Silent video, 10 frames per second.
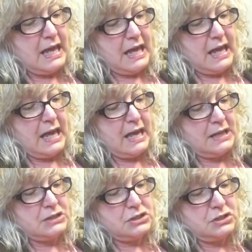
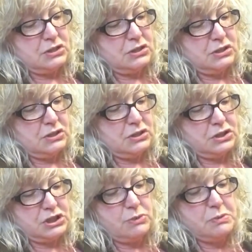And
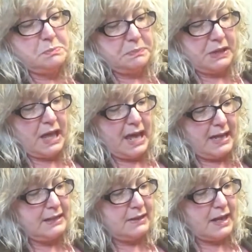she would
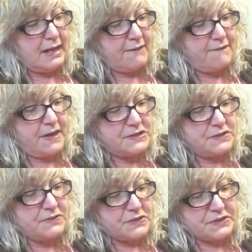play like at
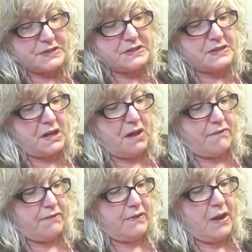festivals and
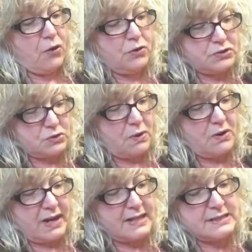stuff, or
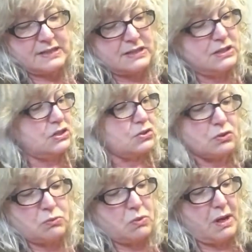square dances
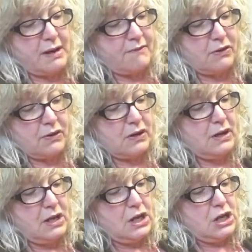or whatever.
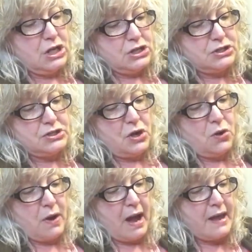
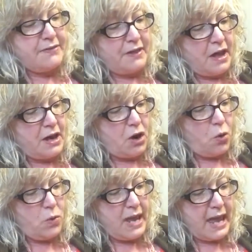So I thought,
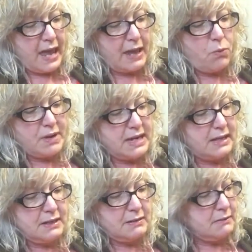okay, we
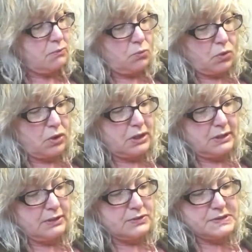can work a
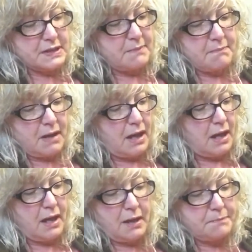little something
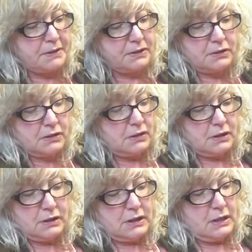up and
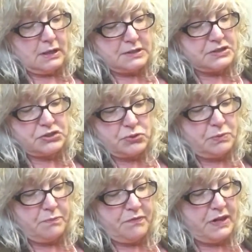let's do
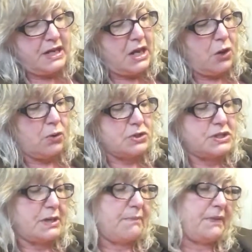a video or
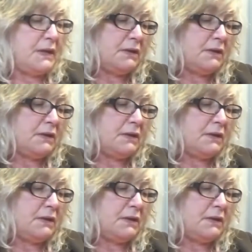something.